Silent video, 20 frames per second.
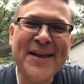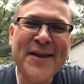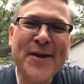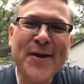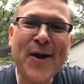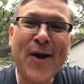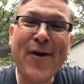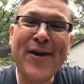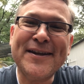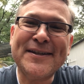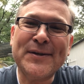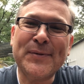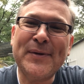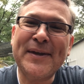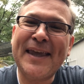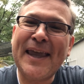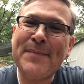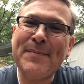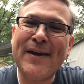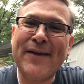Alright, so we
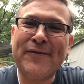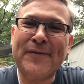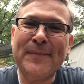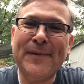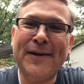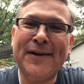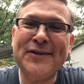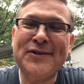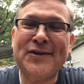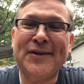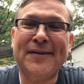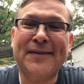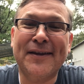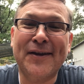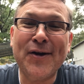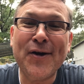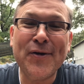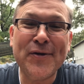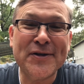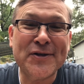came back from lunch. The
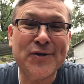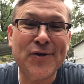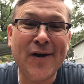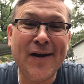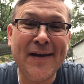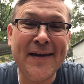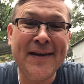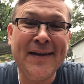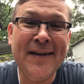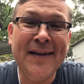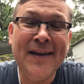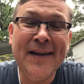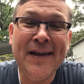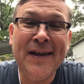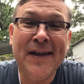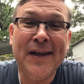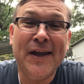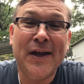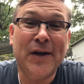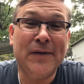car is dry.
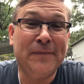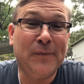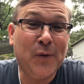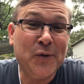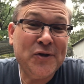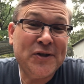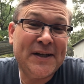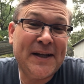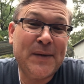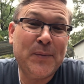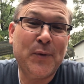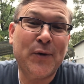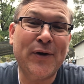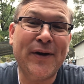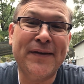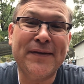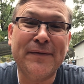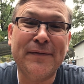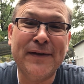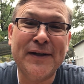Unfortunately, we're going to
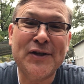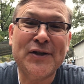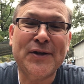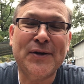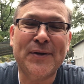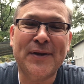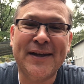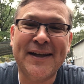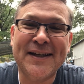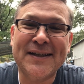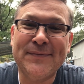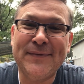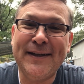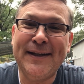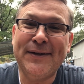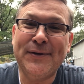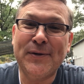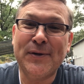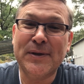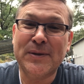have to finish it on the next
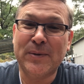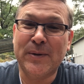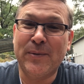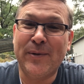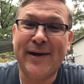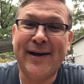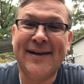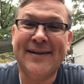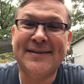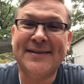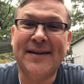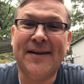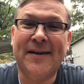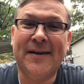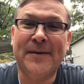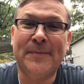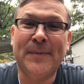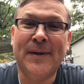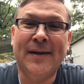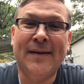video because we ran out of
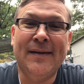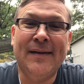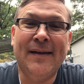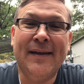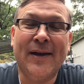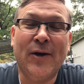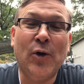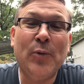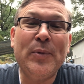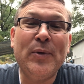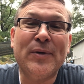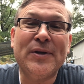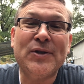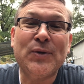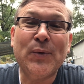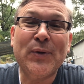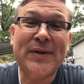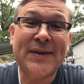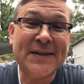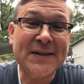time. I hope you
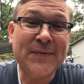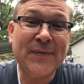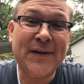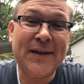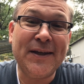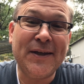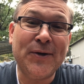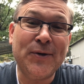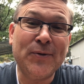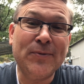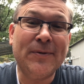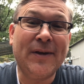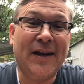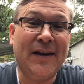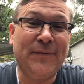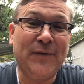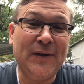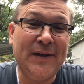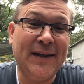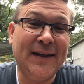enjoyed this video, and
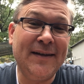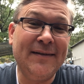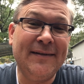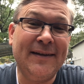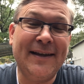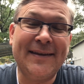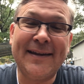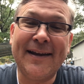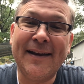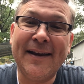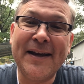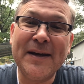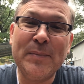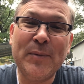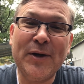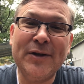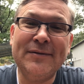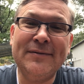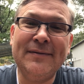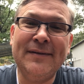if you did, hit that like
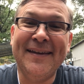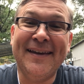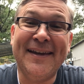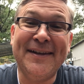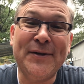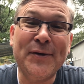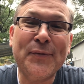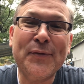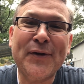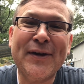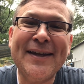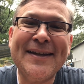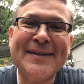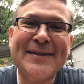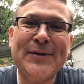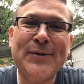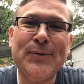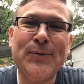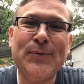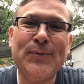button. And don't forget
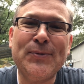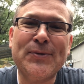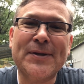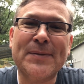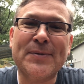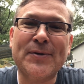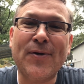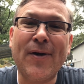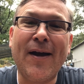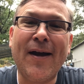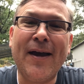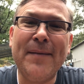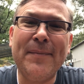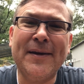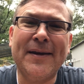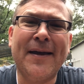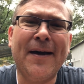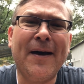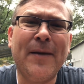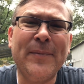to subscribe and
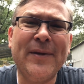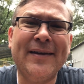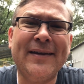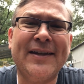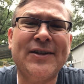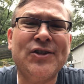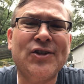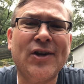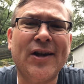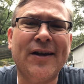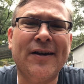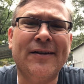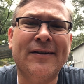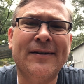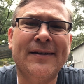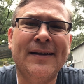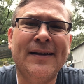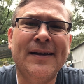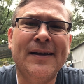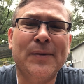comment and share.
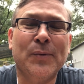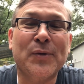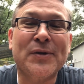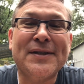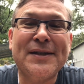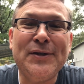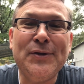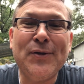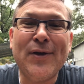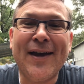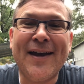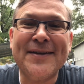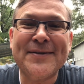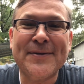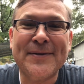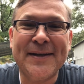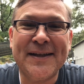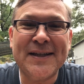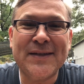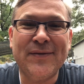We'll see you guys on
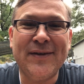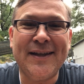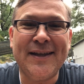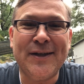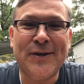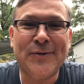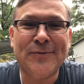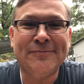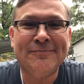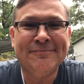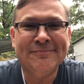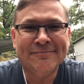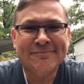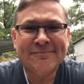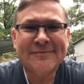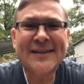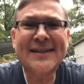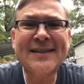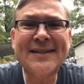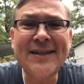the next video.
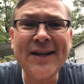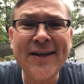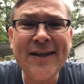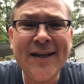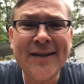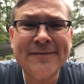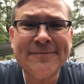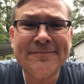See ya!